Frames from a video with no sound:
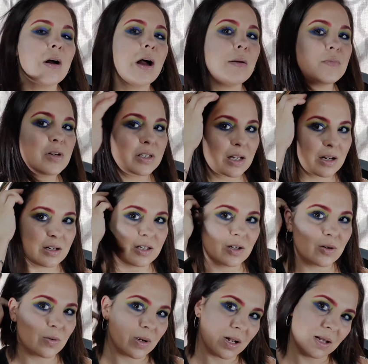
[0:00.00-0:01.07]
I'm just gonna
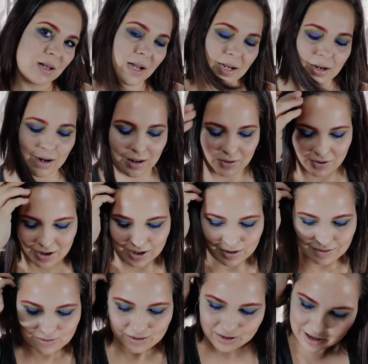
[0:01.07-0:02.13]
do a light coloring.
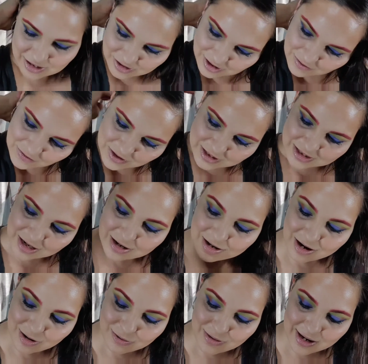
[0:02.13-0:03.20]
I should have just
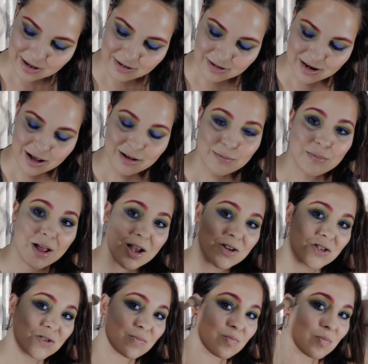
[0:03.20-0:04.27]
done a regular color
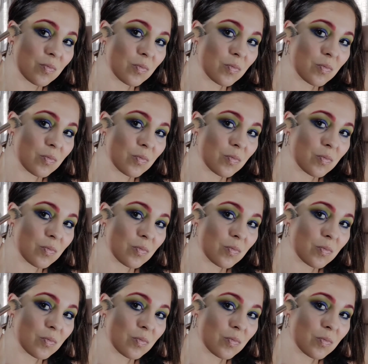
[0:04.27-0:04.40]
blush.